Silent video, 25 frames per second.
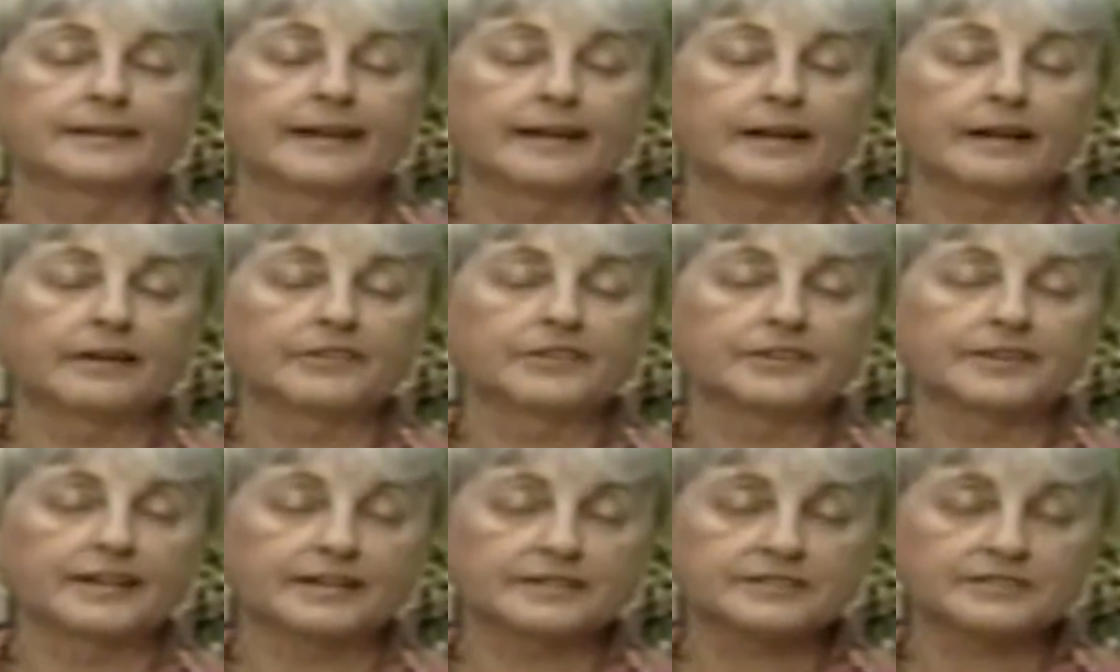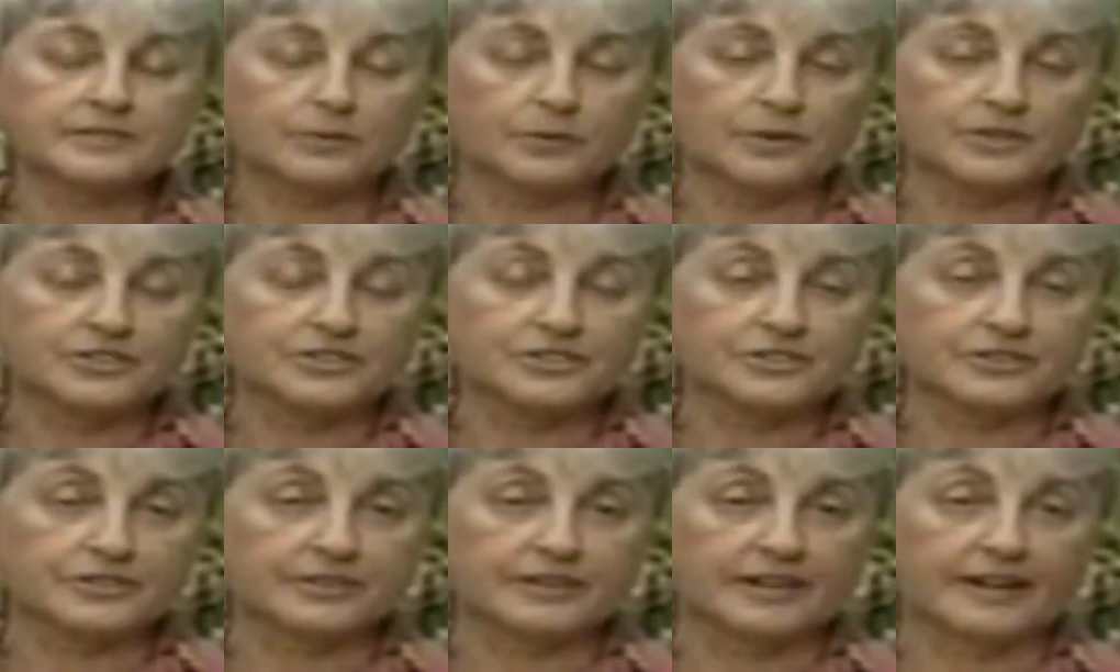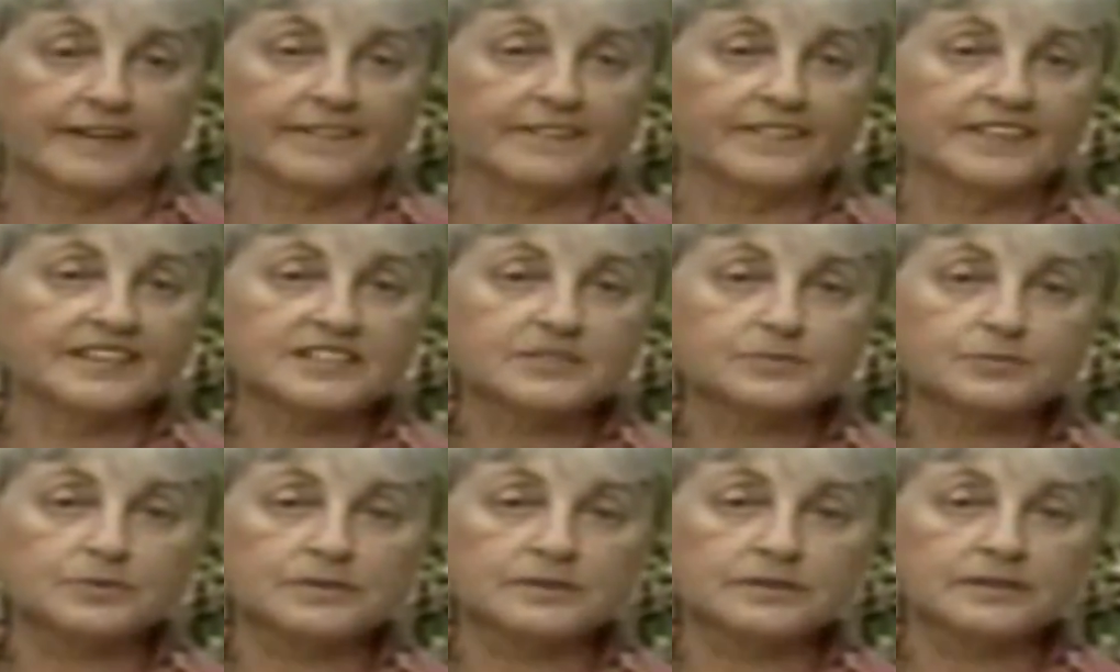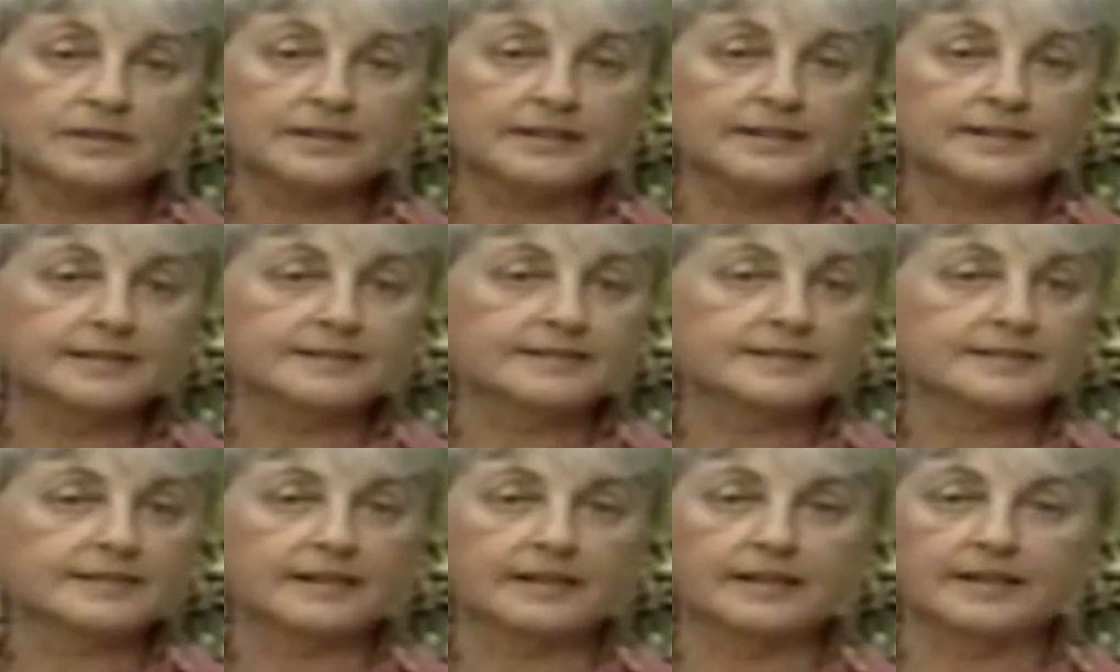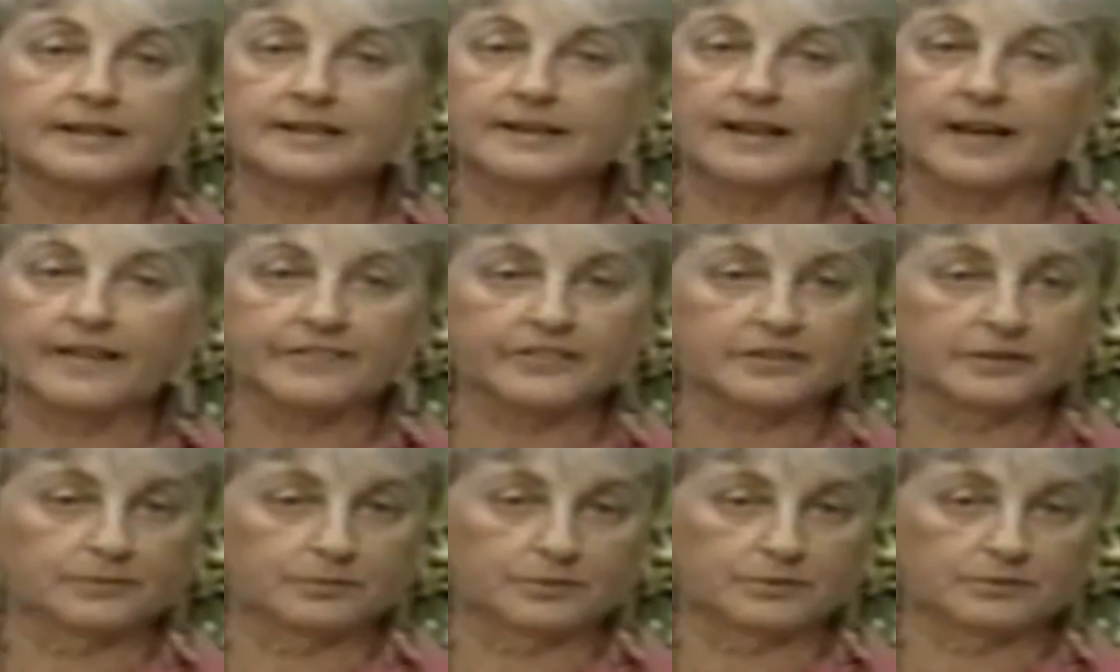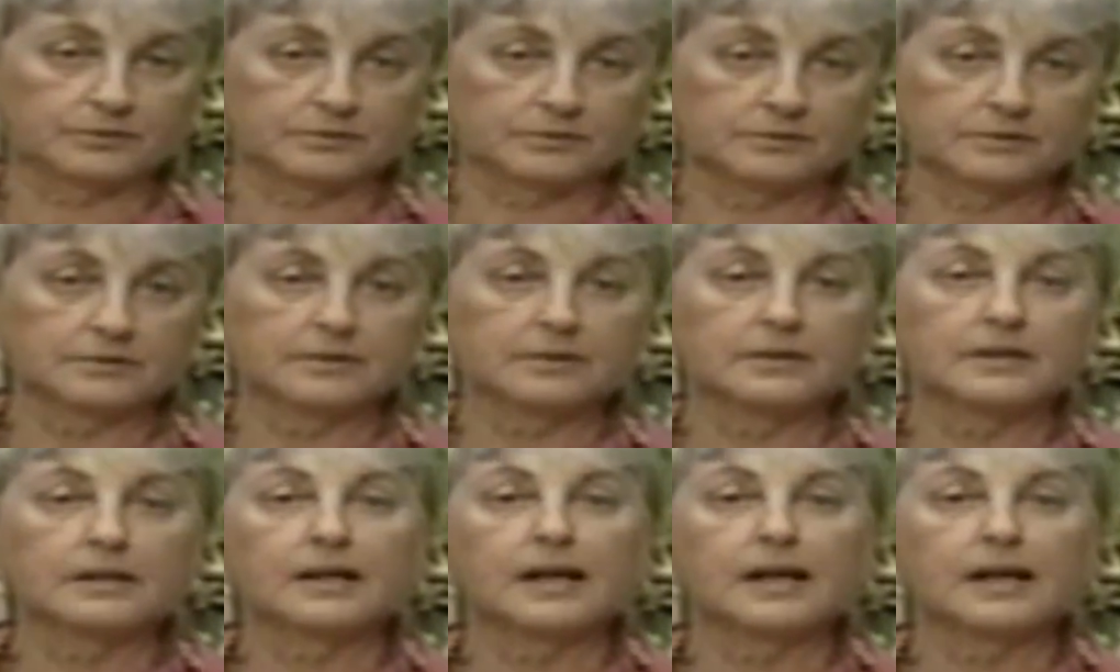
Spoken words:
Now, the next question, and this one is inevitable.